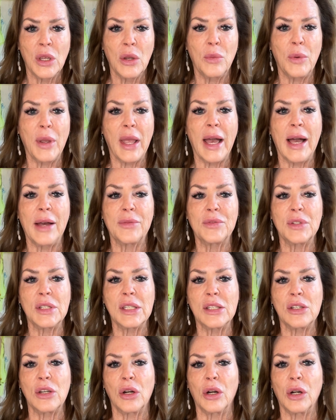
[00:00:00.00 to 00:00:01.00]
we have to
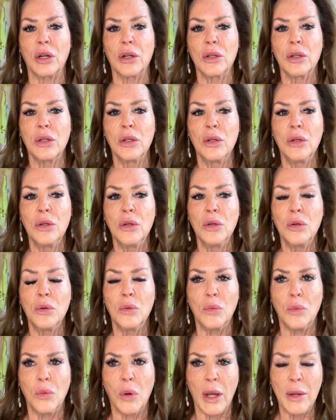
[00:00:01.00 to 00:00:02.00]
start
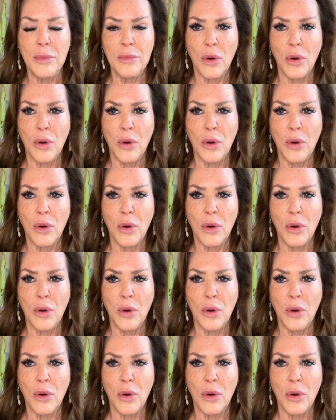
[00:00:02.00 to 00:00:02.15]
one